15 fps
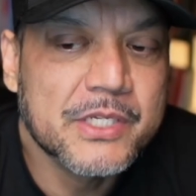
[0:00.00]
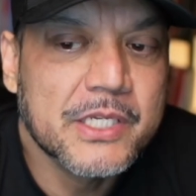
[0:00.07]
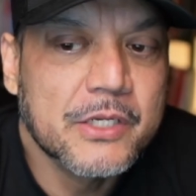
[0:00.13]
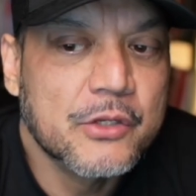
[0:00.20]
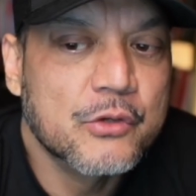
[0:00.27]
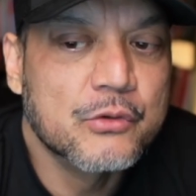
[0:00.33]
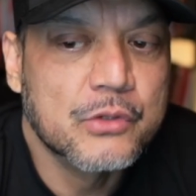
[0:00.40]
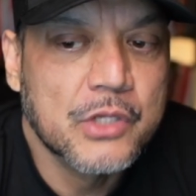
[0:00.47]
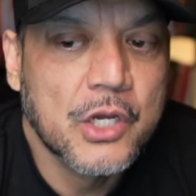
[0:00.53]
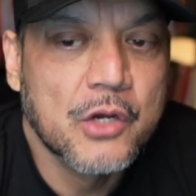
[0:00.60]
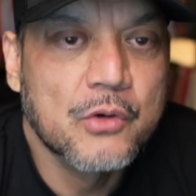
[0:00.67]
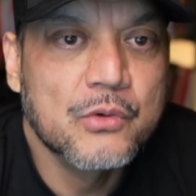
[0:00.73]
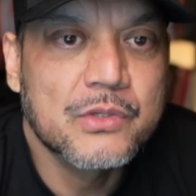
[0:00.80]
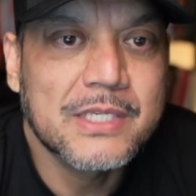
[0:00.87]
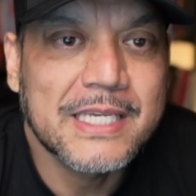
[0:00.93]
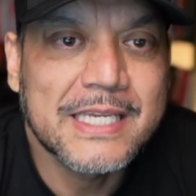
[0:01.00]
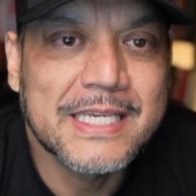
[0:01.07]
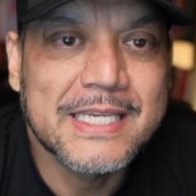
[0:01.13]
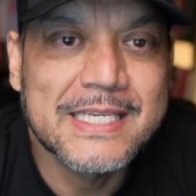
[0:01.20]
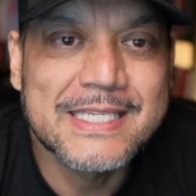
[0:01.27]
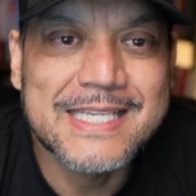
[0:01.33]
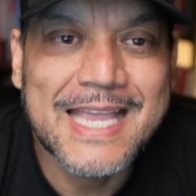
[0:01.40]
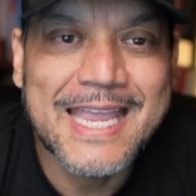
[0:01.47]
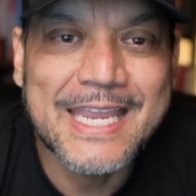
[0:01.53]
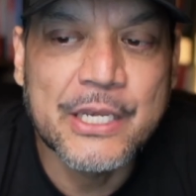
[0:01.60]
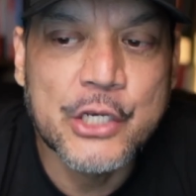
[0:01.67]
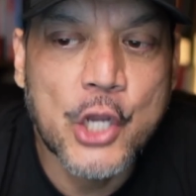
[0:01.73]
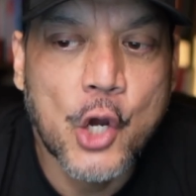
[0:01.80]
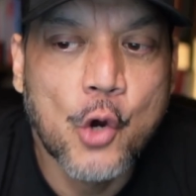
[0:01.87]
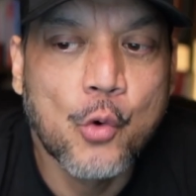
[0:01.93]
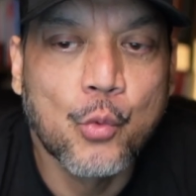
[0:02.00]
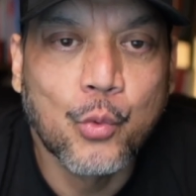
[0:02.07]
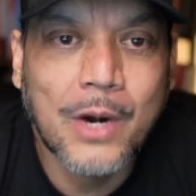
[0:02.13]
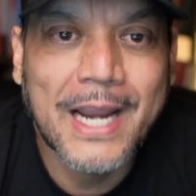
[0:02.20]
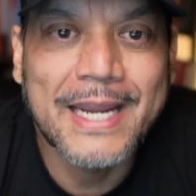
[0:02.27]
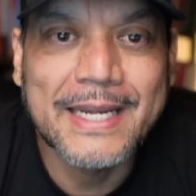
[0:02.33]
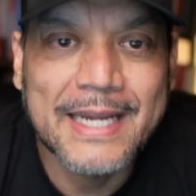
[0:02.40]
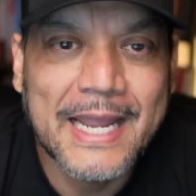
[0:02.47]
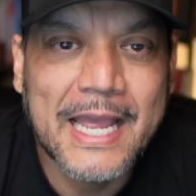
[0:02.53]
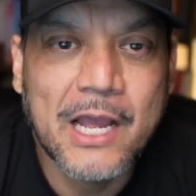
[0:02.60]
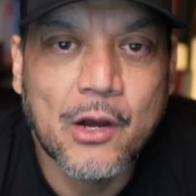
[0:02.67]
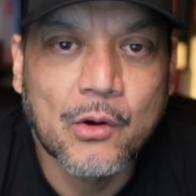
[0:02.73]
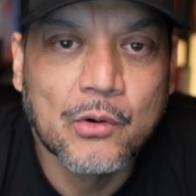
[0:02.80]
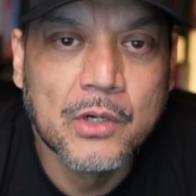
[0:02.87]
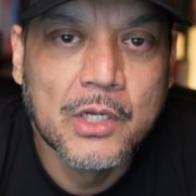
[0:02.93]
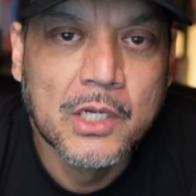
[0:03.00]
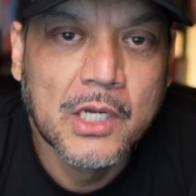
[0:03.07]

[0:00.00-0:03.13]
of those no's is a no right now.